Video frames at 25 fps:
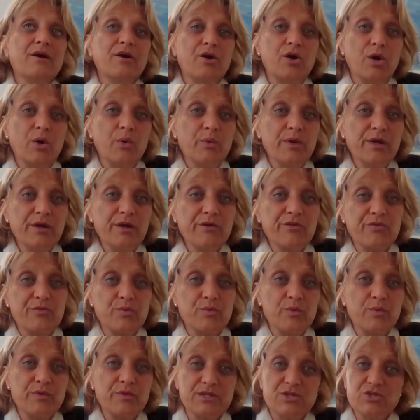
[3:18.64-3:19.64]
going
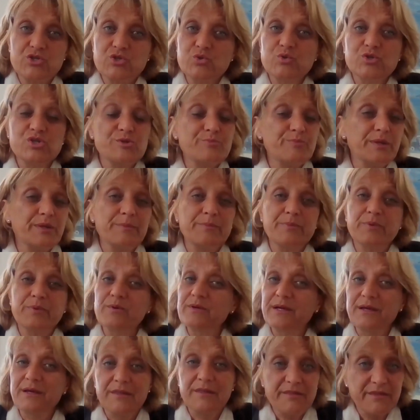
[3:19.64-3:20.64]
through the Jewish people
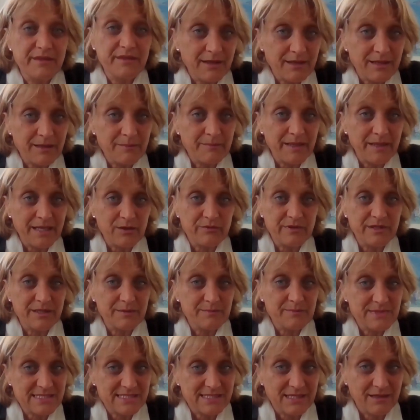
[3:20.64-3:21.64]
can think about
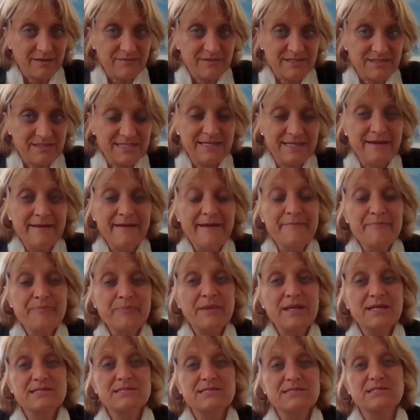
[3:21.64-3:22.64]
themselves.
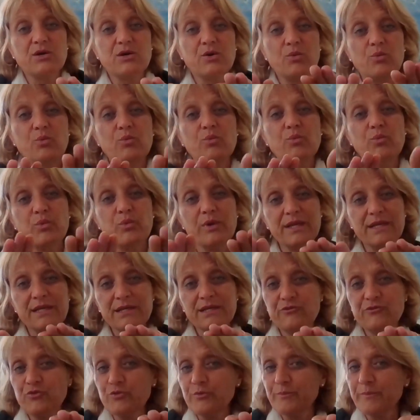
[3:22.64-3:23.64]
So we
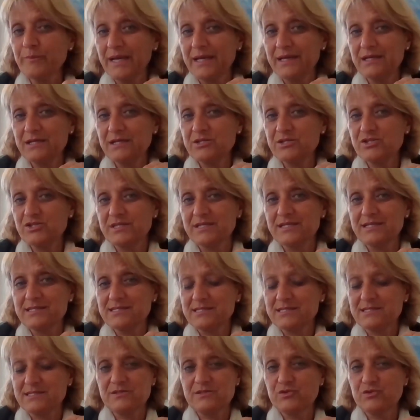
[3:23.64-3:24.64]
need to manage
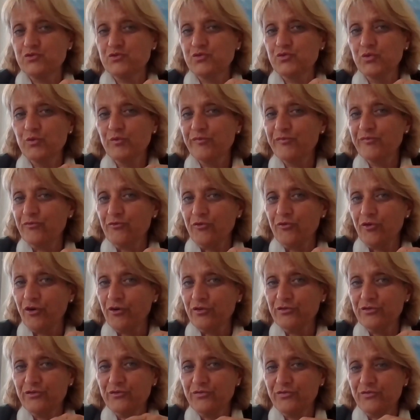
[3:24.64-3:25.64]
this
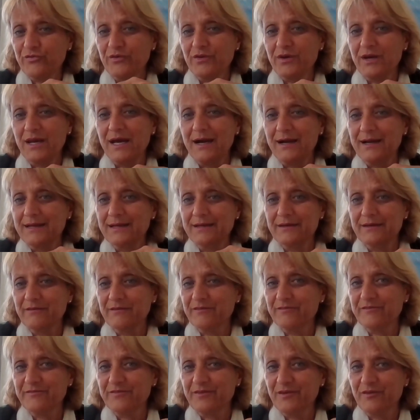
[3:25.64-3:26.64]
two-front line
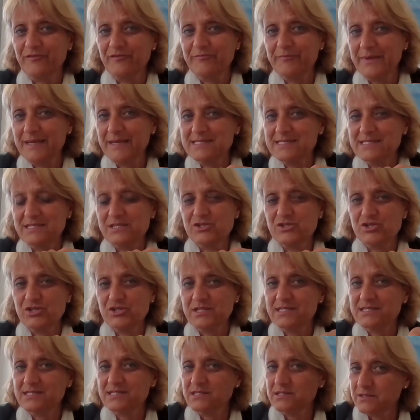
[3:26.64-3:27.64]
of
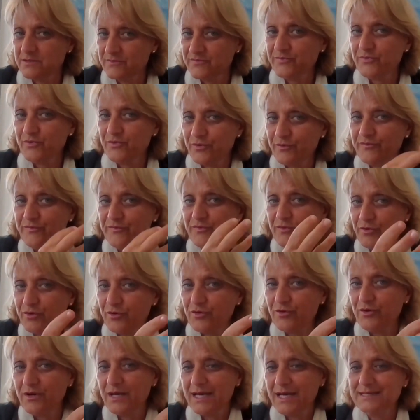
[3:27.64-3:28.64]
messages for
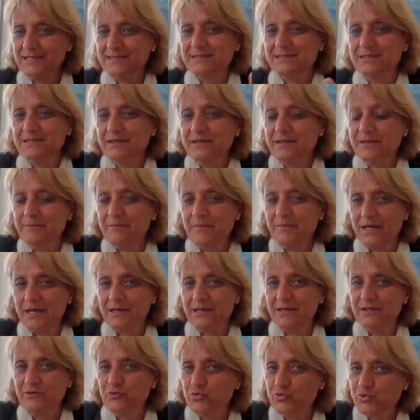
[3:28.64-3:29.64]
collecting the
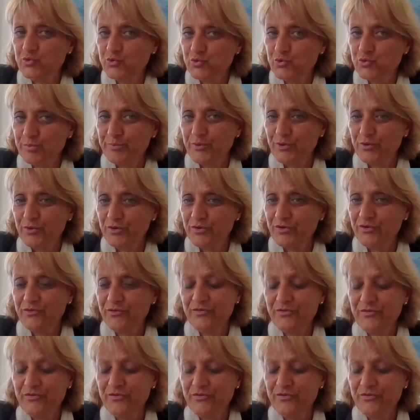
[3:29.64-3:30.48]
money to support.